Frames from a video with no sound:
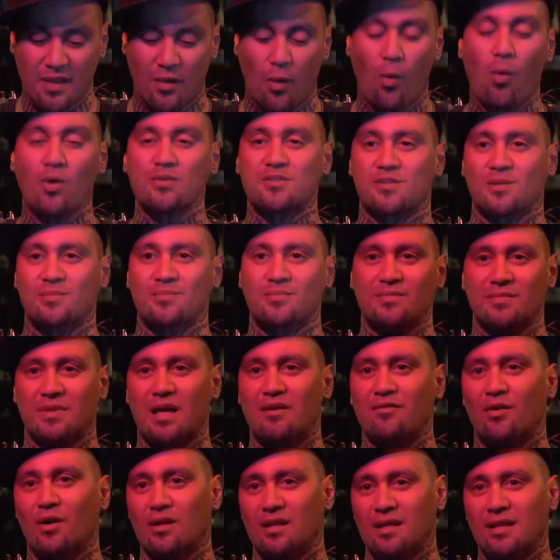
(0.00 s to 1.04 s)
awesome.
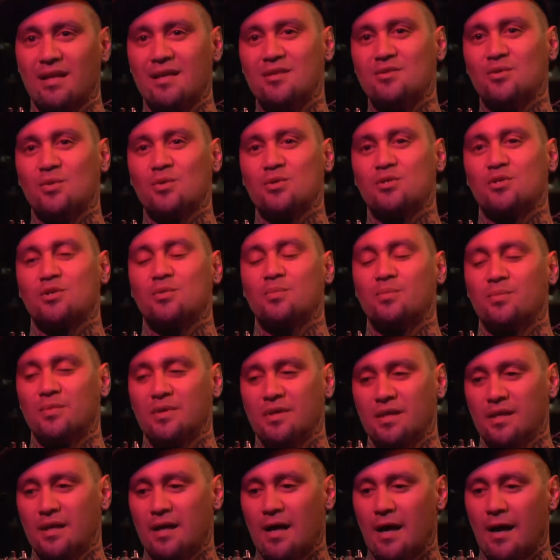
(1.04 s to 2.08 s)
Love Ollie, he's awesome.
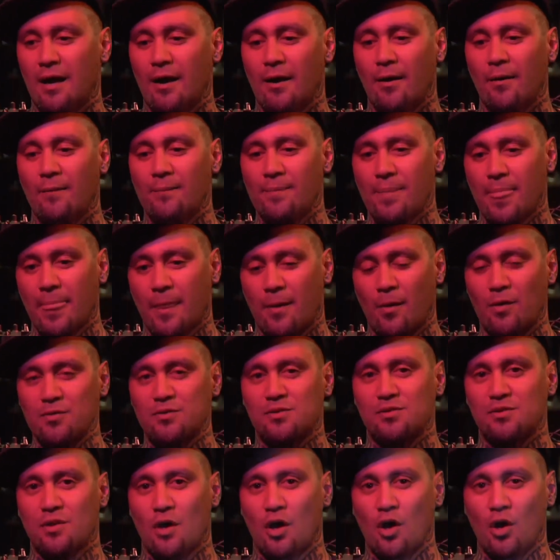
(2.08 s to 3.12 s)
Got
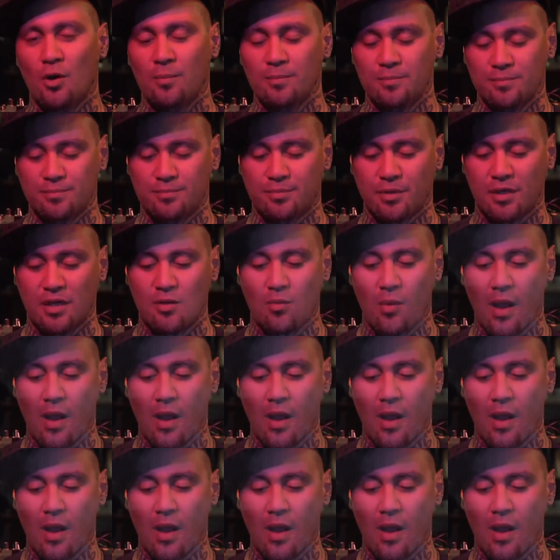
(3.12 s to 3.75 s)
to know him pretty